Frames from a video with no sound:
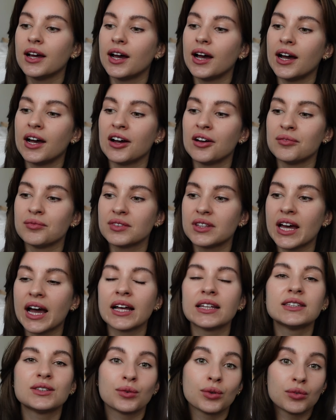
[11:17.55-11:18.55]

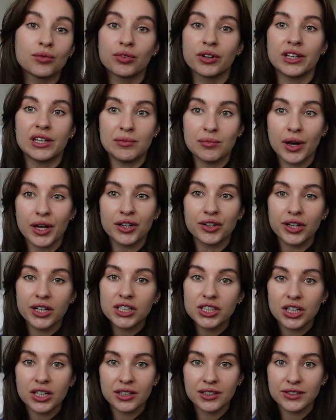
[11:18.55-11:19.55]
That's what really
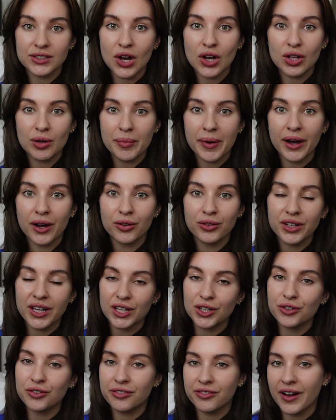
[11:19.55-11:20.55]
moderation is all about.
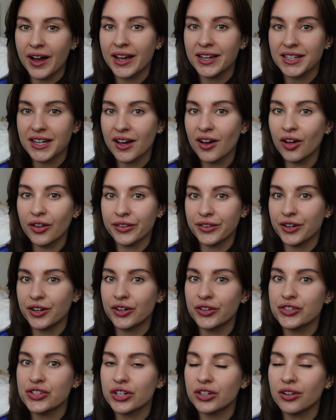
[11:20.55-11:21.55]
Can you find a
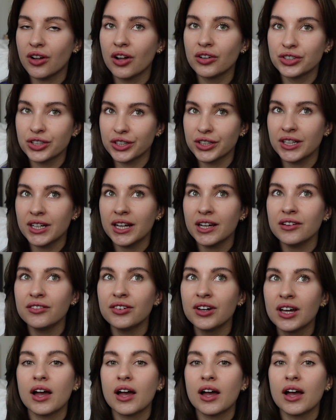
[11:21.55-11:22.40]
healthier alternative?